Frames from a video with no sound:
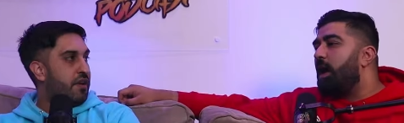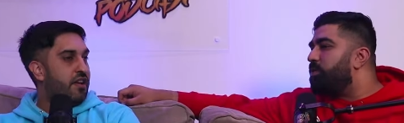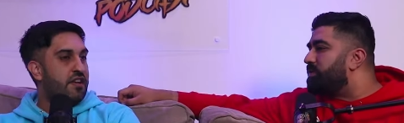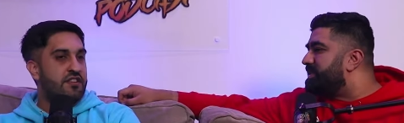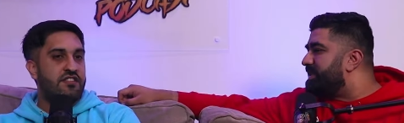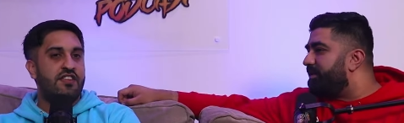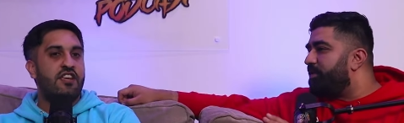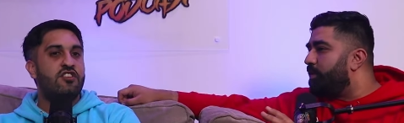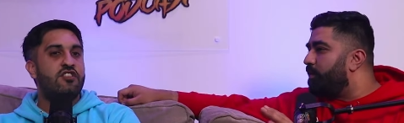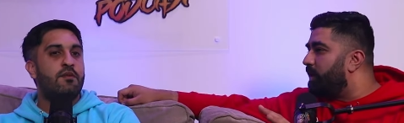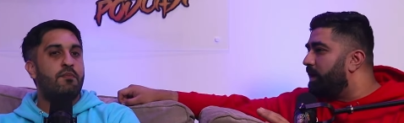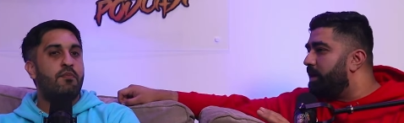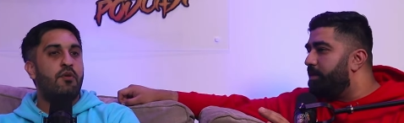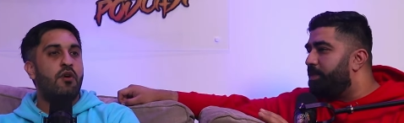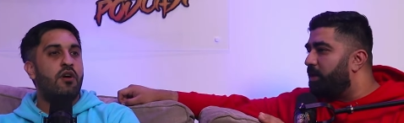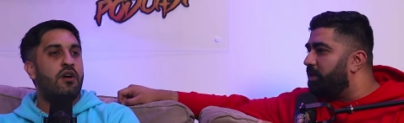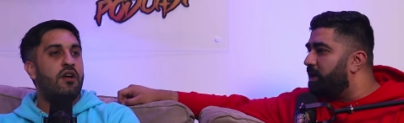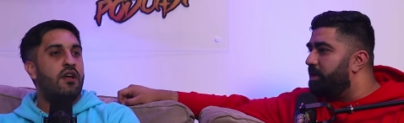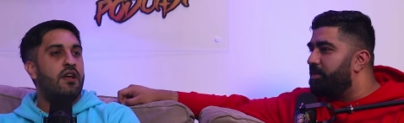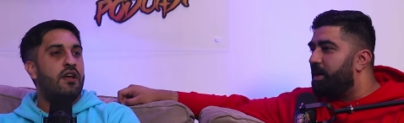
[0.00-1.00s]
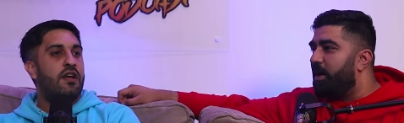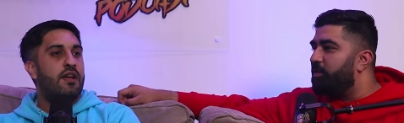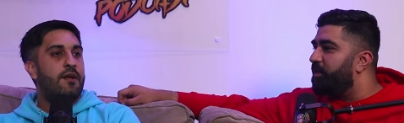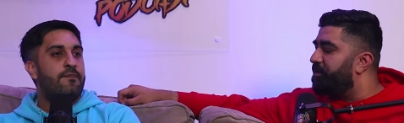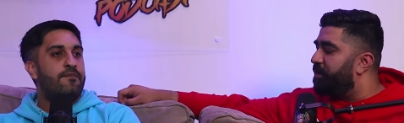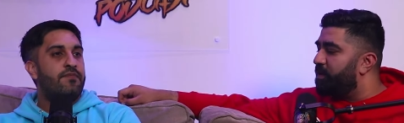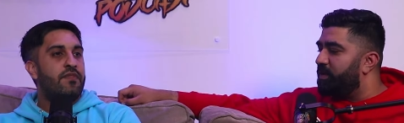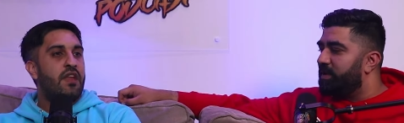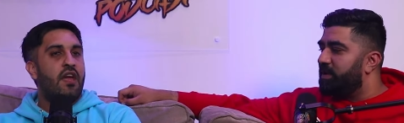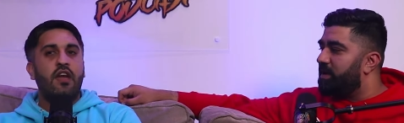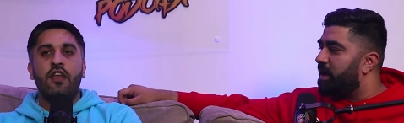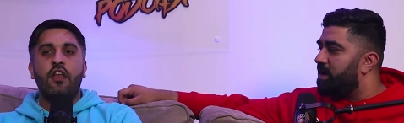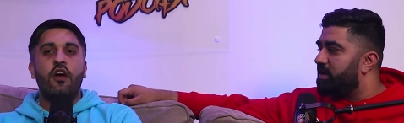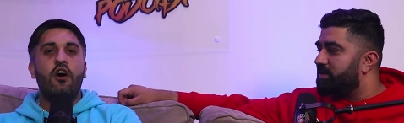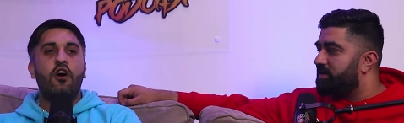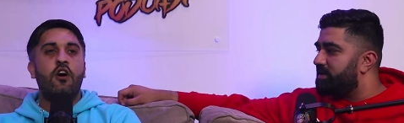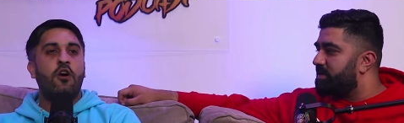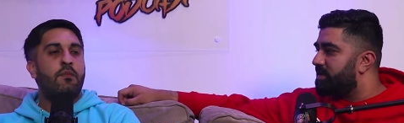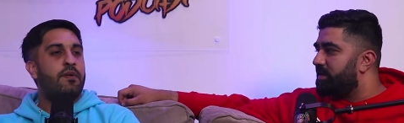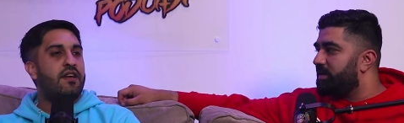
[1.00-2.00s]
Speaker 1: I was never really bothered about reviewing the cars.
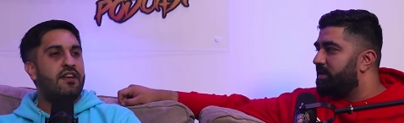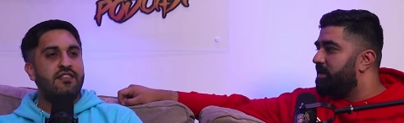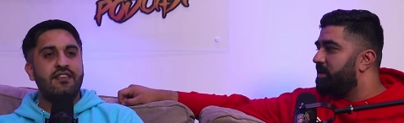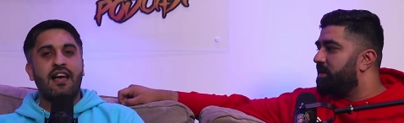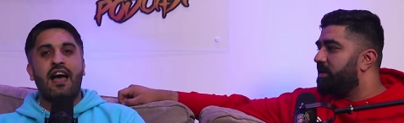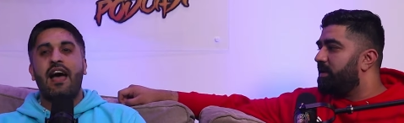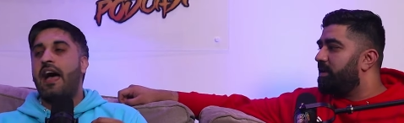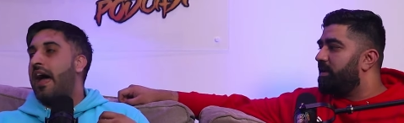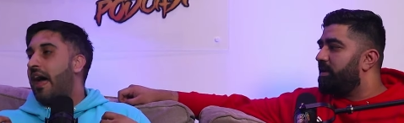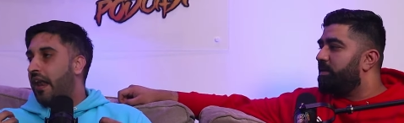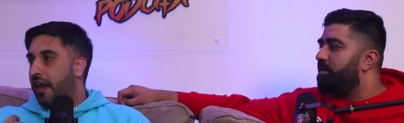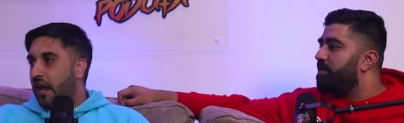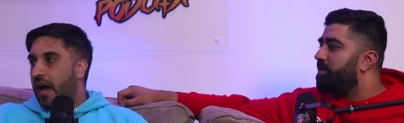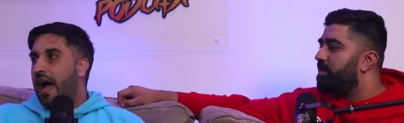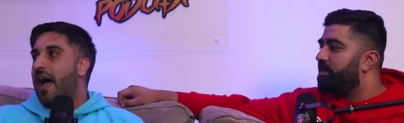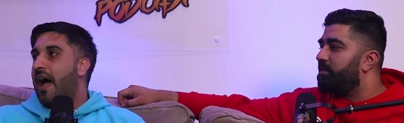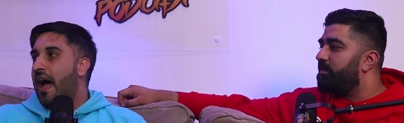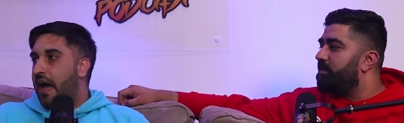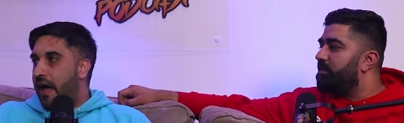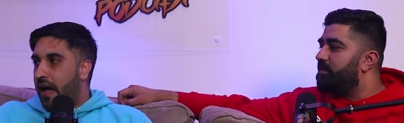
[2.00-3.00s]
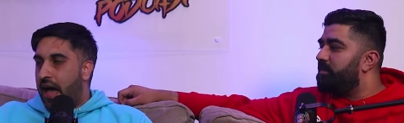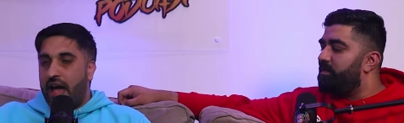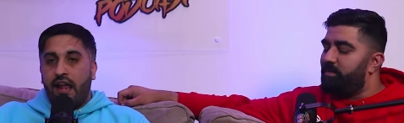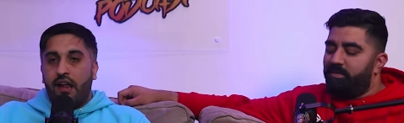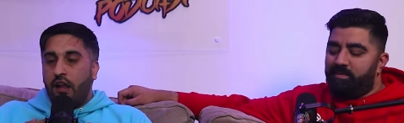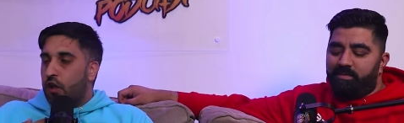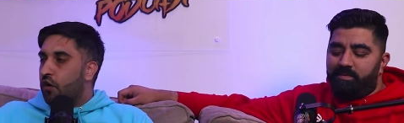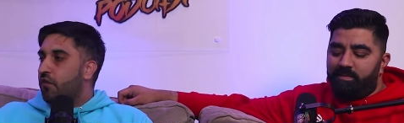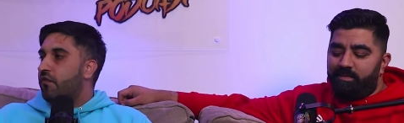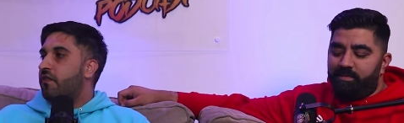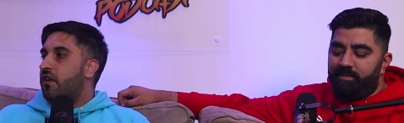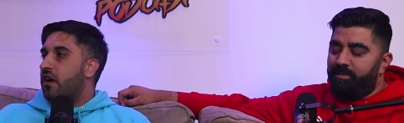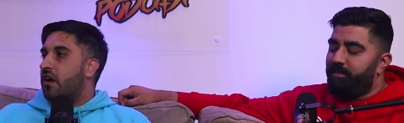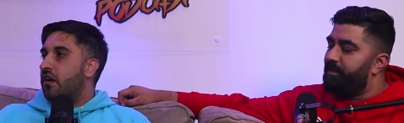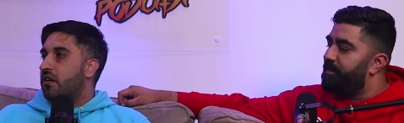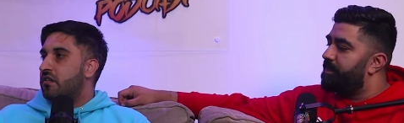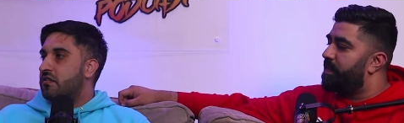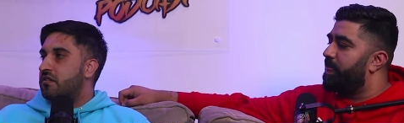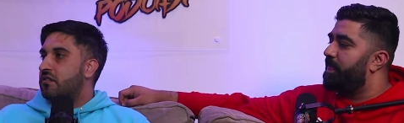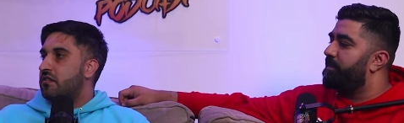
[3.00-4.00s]
No, I was a car person. I, I, I love Neither,
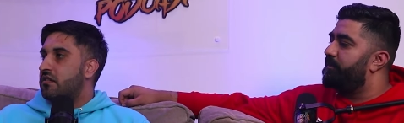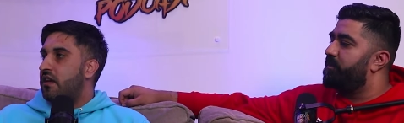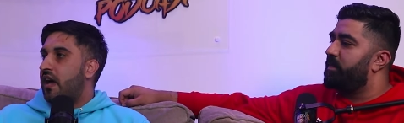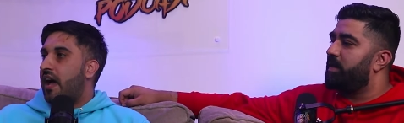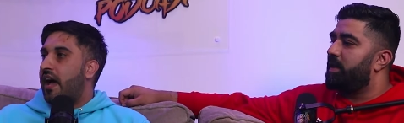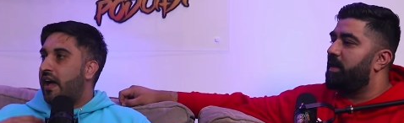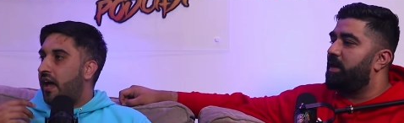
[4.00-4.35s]
cars. Still am.